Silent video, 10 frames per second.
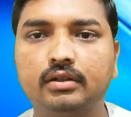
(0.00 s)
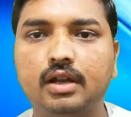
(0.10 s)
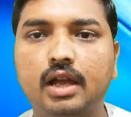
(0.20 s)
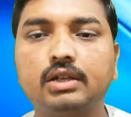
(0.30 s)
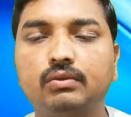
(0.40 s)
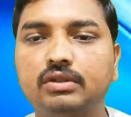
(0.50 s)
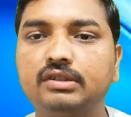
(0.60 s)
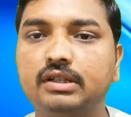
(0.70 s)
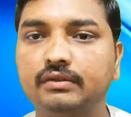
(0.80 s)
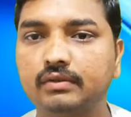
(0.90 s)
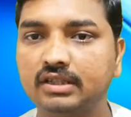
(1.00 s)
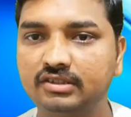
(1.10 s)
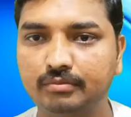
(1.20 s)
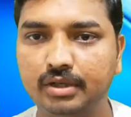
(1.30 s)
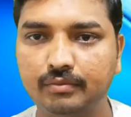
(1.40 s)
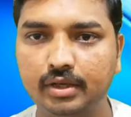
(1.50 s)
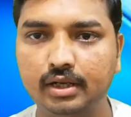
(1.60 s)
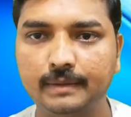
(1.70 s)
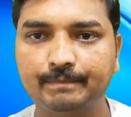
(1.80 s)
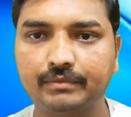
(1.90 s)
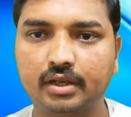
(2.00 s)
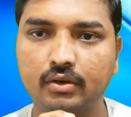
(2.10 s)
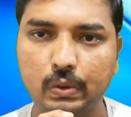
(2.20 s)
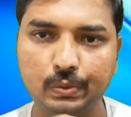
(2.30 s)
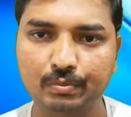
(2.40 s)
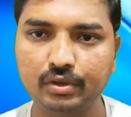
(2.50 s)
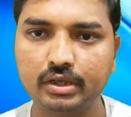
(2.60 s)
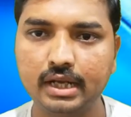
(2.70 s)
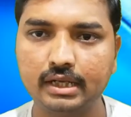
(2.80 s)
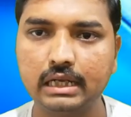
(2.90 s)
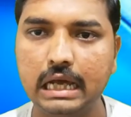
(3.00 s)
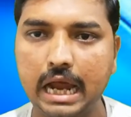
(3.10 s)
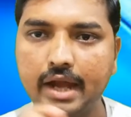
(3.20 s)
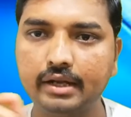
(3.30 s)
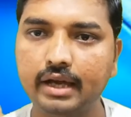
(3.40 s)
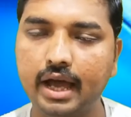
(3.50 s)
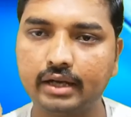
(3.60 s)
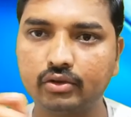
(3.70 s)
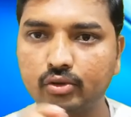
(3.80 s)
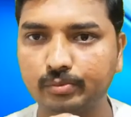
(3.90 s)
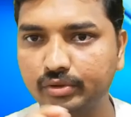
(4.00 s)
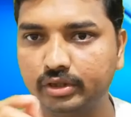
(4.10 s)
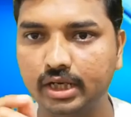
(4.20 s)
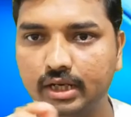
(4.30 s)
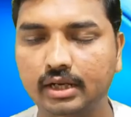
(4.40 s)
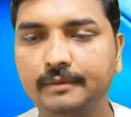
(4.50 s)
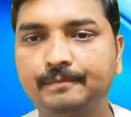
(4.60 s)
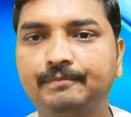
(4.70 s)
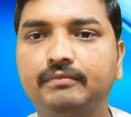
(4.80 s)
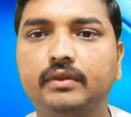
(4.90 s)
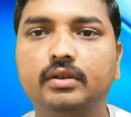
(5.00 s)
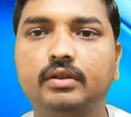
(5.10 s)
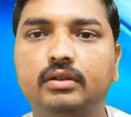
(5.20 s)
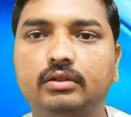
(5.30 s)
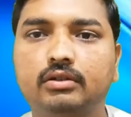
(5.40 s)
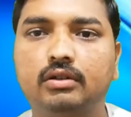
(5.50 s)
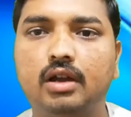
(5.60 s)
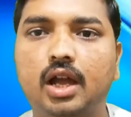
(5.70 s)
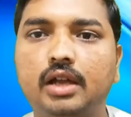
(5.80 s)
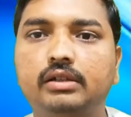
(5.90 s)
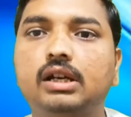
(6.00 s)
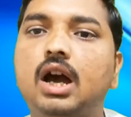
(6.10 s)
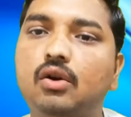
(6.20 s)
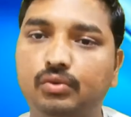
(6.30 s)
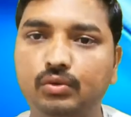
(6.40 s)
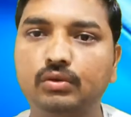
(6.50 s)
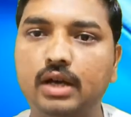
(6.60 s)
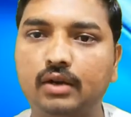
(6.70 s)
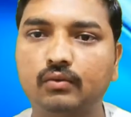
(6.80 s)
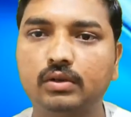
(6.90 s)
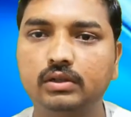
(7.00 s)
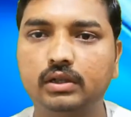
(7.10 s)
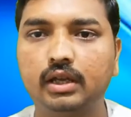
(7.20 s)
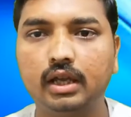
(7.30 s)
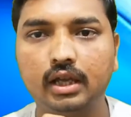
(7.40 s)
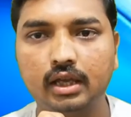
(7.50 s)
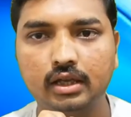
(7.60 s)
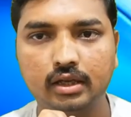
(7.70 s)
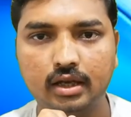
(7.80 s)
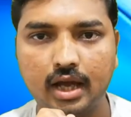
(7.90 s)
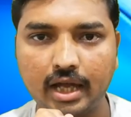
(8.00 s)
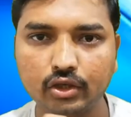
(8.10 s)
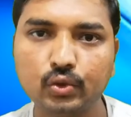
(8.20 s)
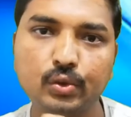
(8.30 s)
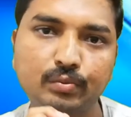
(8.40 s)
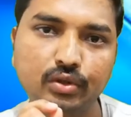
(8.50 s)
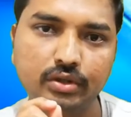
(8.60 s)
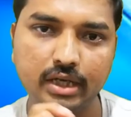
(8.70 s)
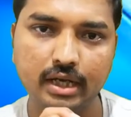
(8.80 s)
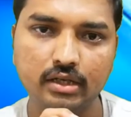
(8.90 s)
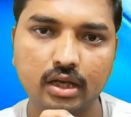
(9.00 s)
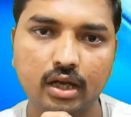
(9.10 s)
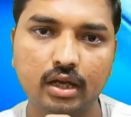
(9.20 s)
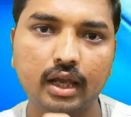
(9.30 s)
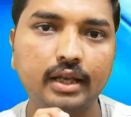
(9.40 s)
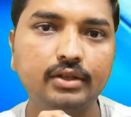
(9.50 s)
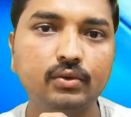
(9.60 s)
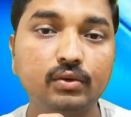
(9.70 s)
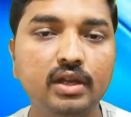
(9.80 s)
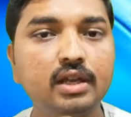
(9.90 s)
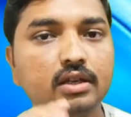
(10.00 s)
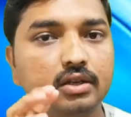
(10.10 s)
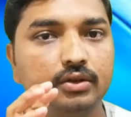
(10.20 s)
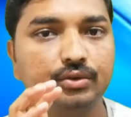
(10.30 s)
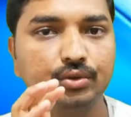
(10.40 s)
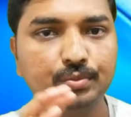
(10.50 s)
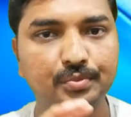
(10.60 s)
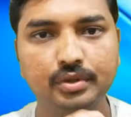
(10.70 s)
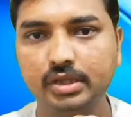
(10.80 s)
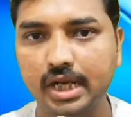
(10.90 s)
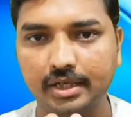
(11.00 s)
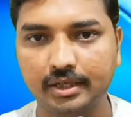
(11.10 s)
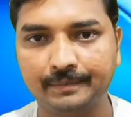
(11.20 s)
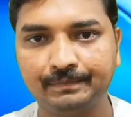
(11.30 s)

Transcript: and what is the difference between grouped data and ungrouped data, and how to convert a ungrouped data into a grouped data.